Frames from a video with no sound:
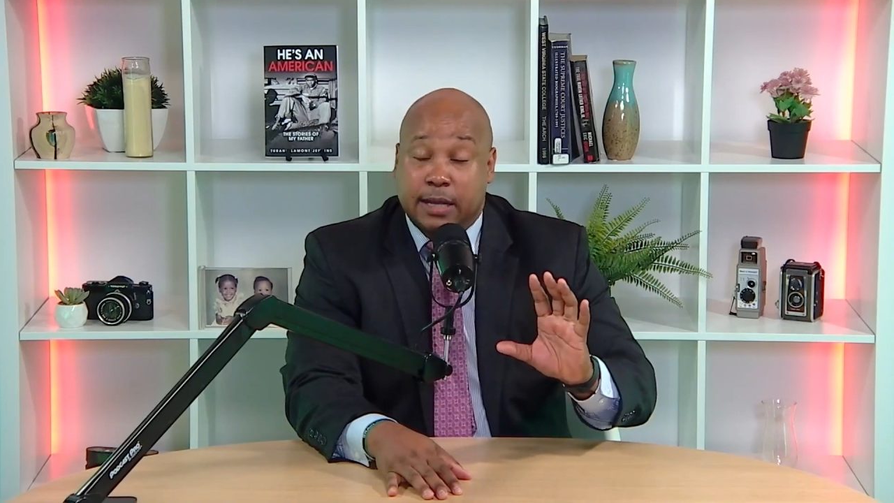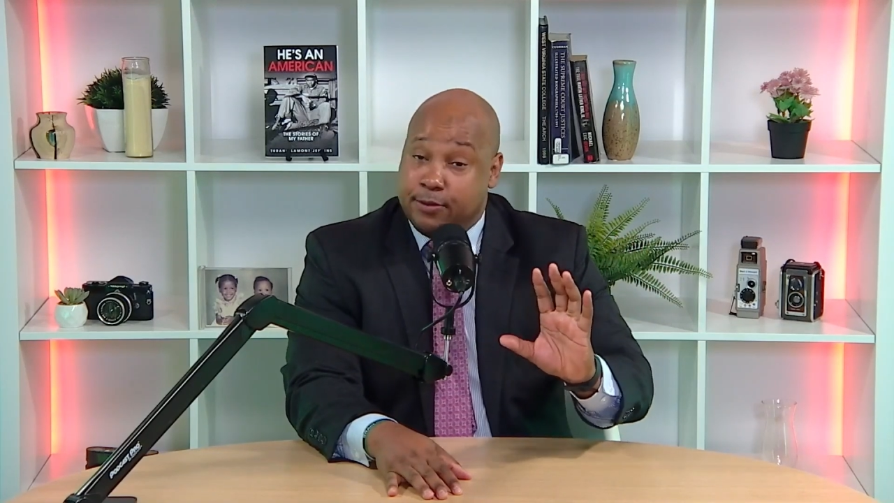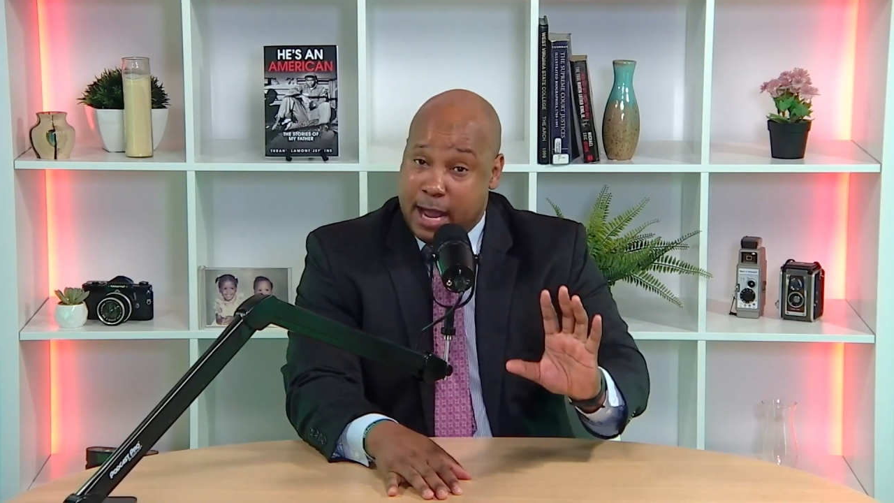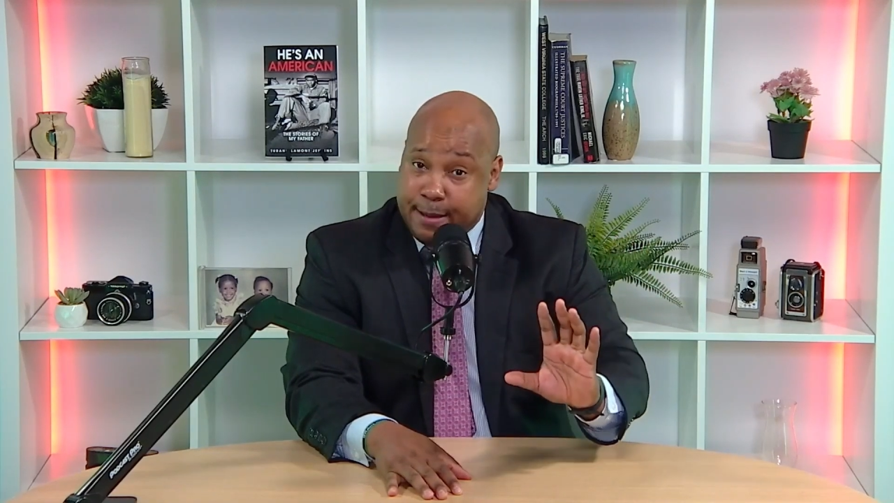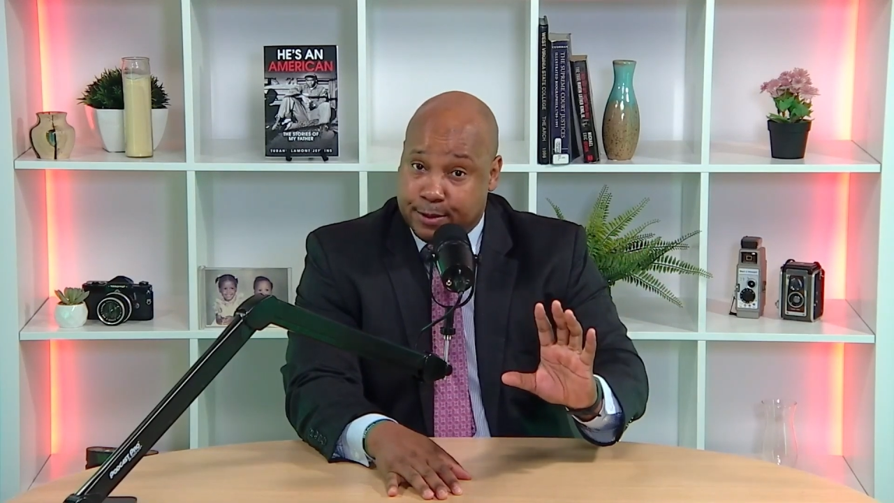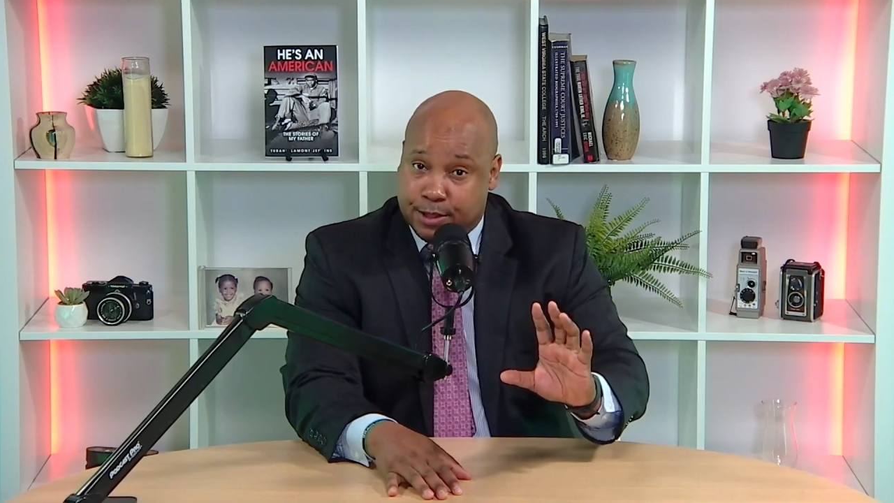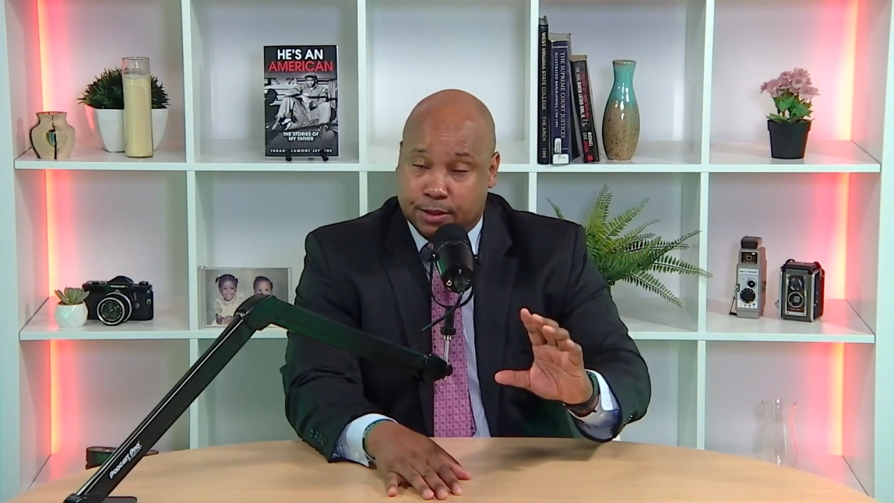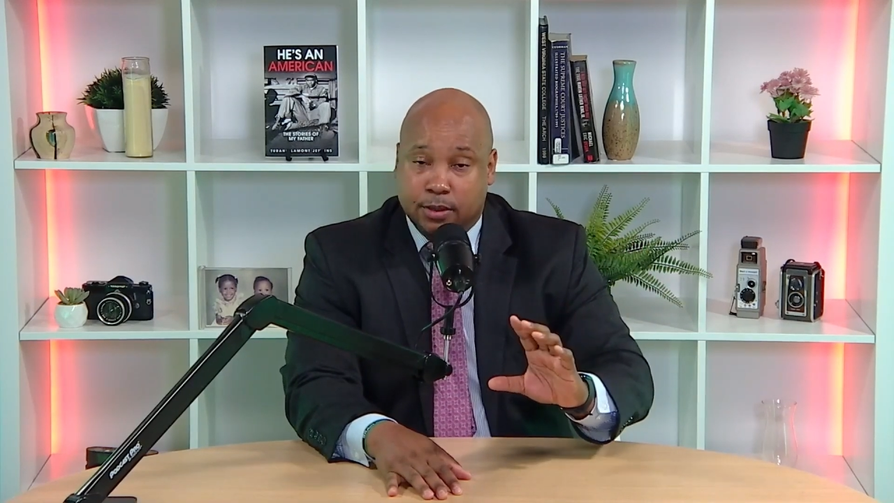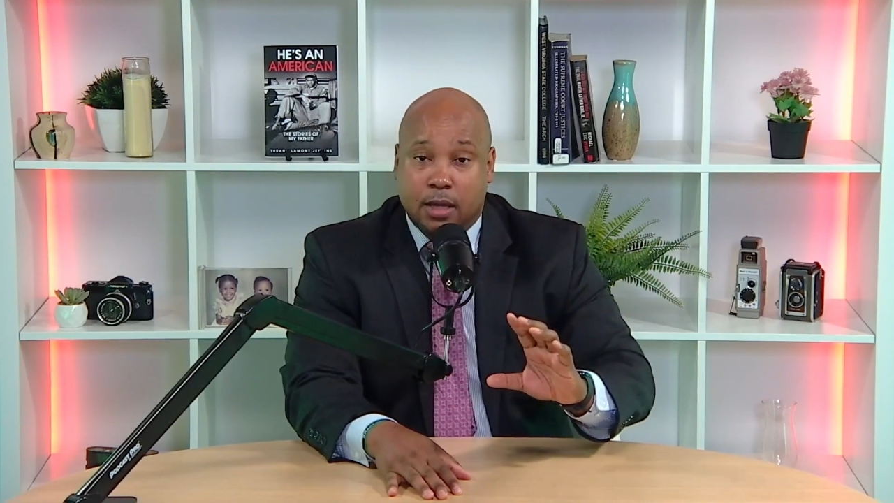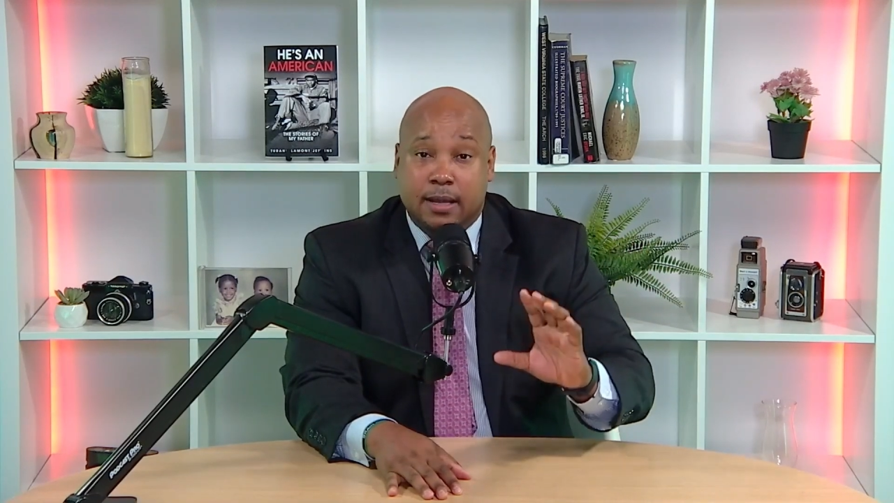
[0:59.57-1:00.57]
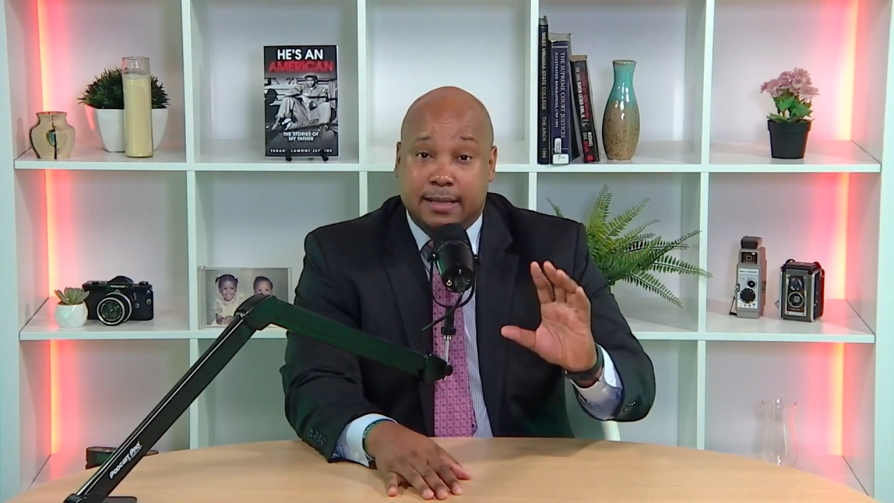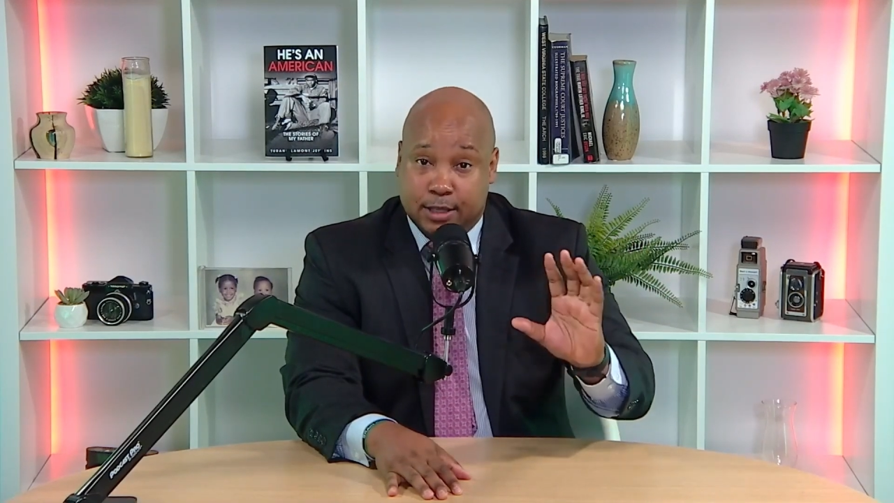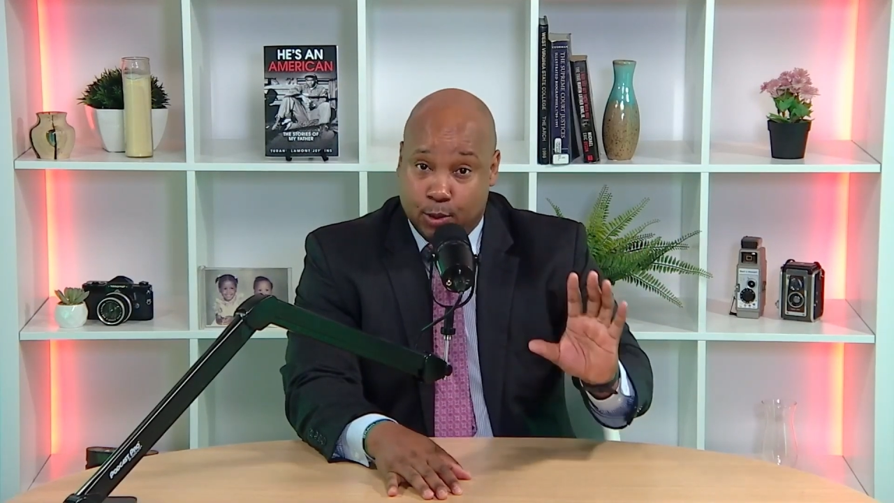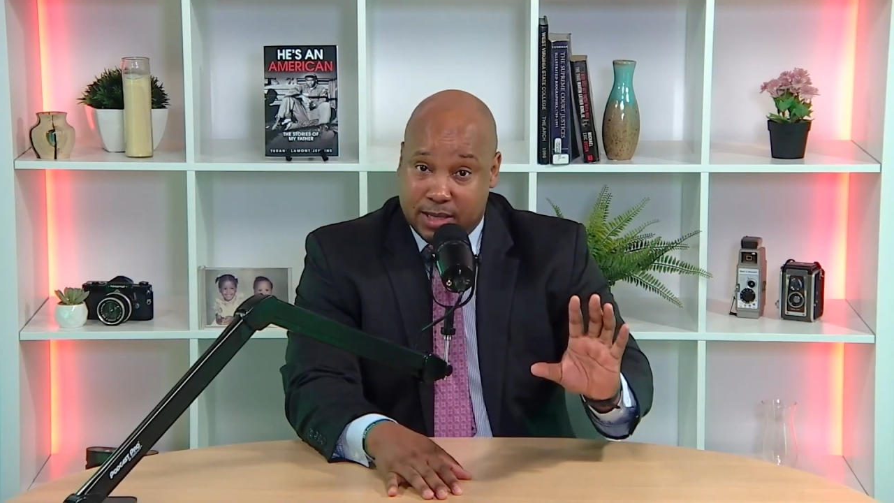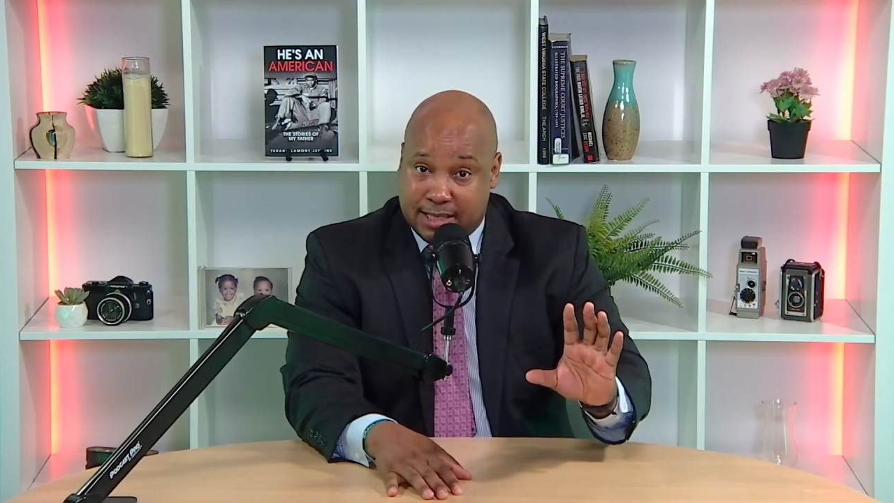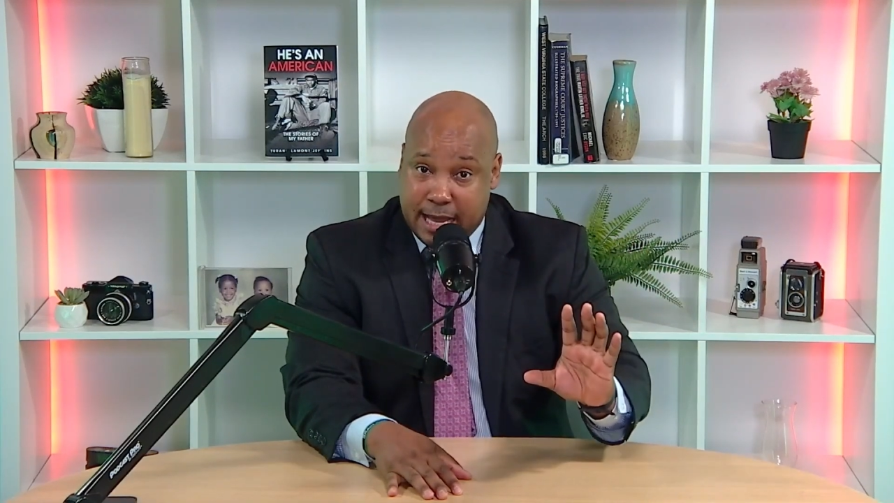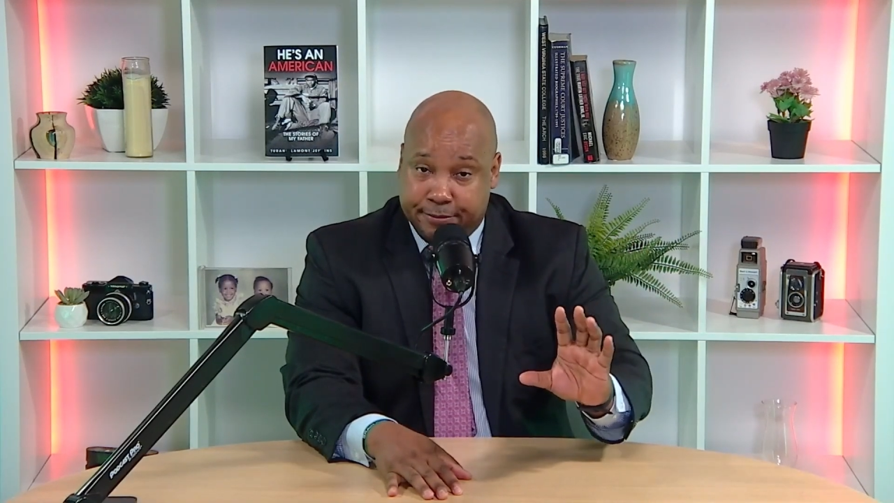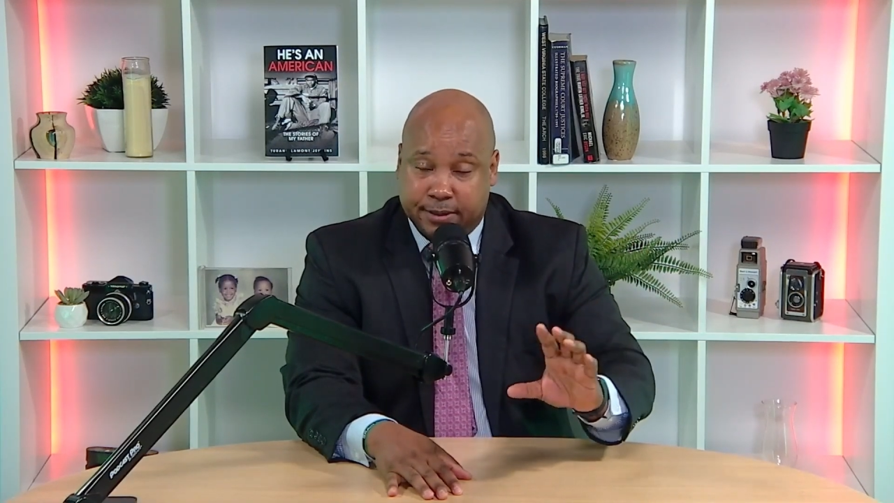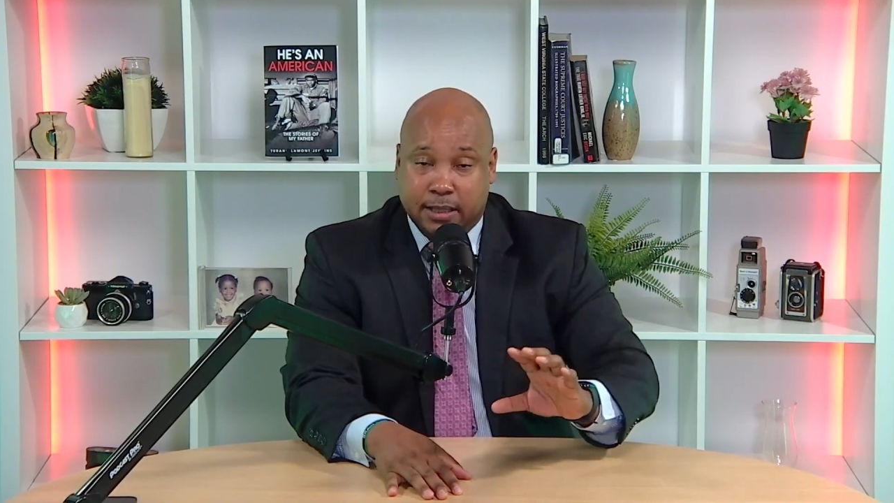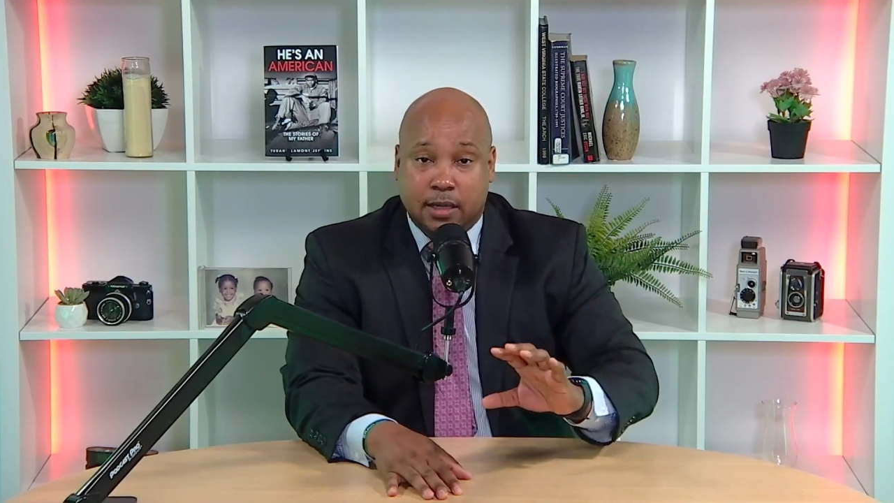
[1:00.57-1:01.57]
if you're able to, do it
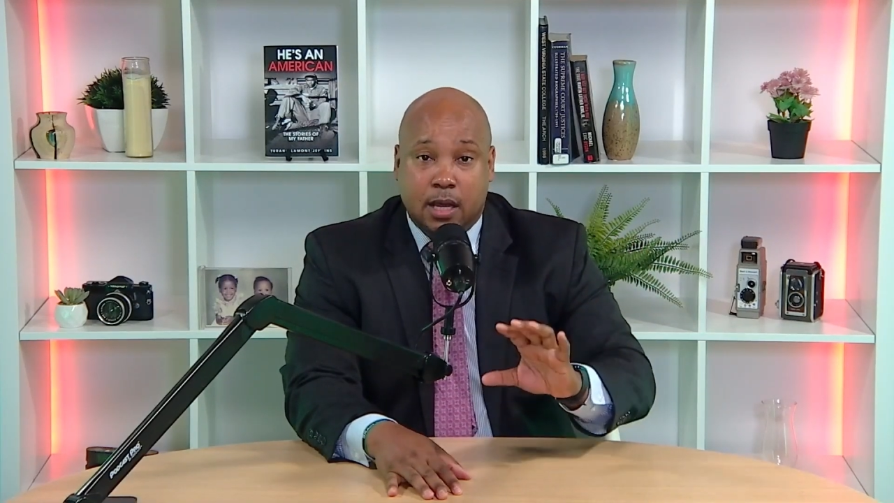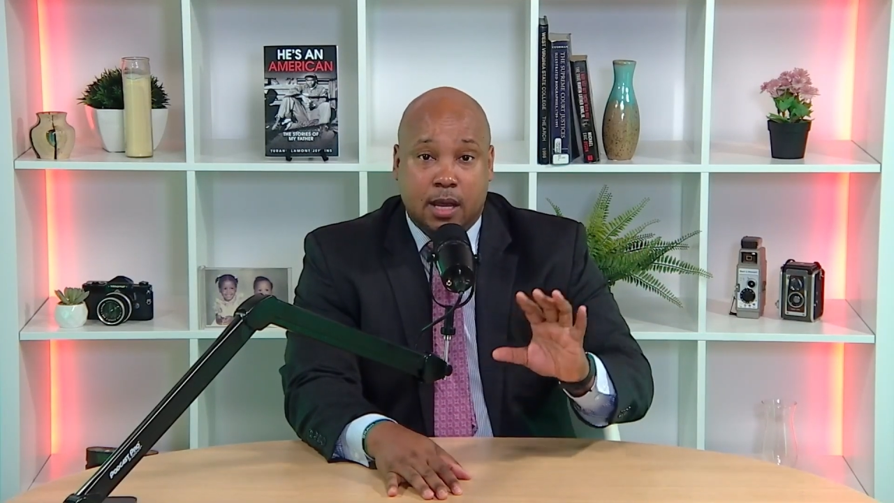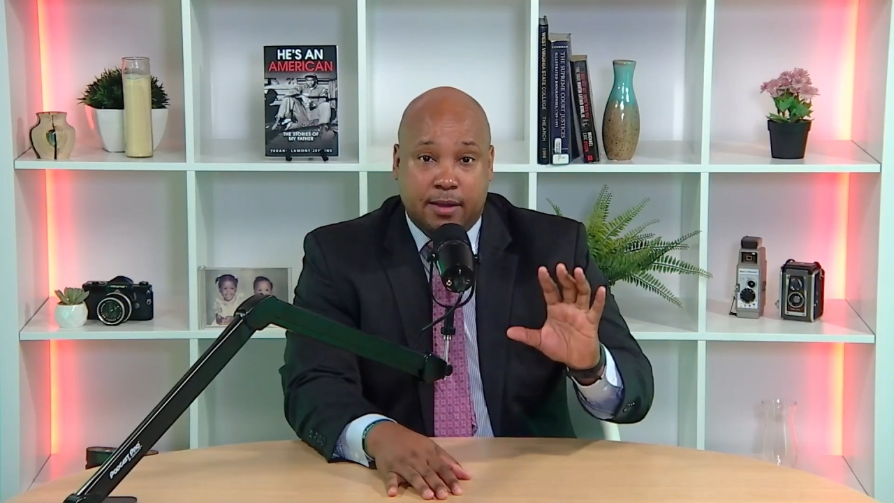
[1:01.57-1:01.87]
safely.